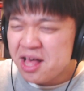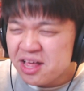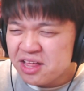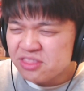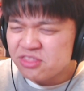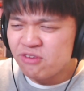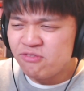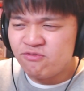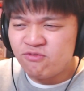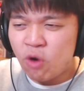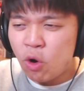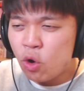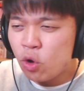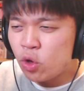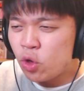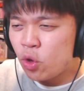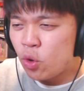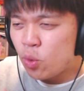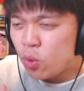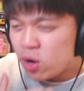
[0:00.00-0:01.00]
The
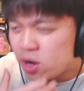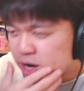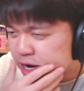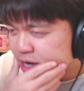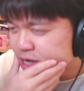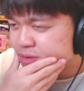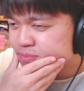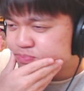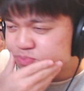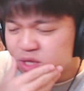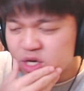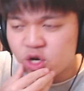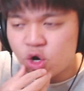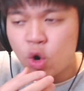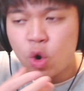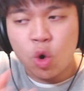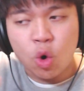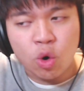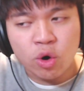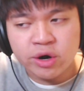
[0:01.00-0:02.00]
vocal work, the
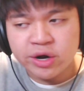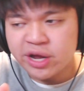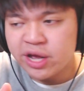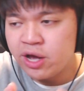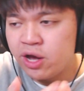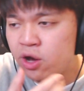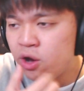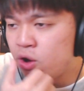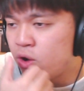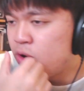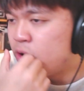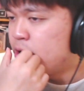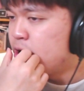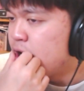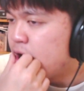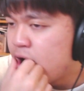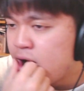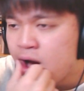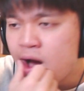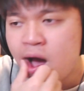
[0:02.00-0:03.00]
choreo,
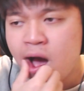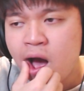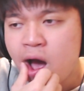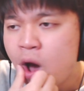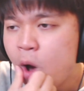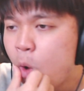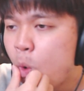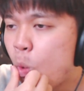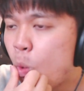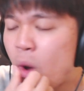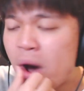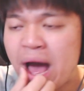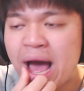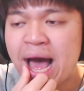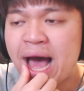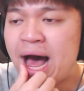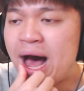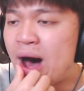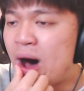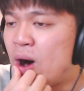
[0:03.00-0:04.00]

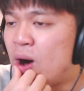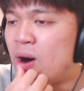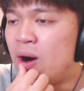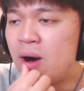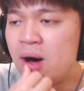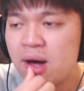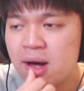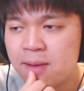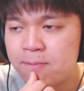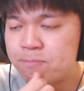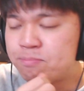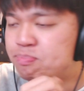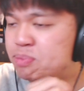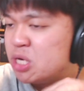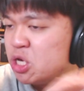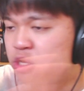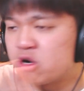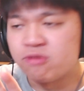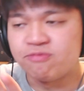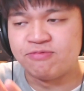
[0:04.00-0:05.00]
wow,
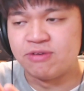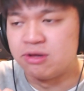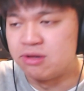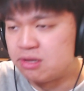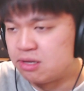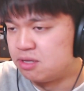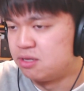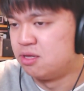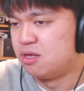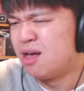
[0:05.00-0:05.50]
beautiful.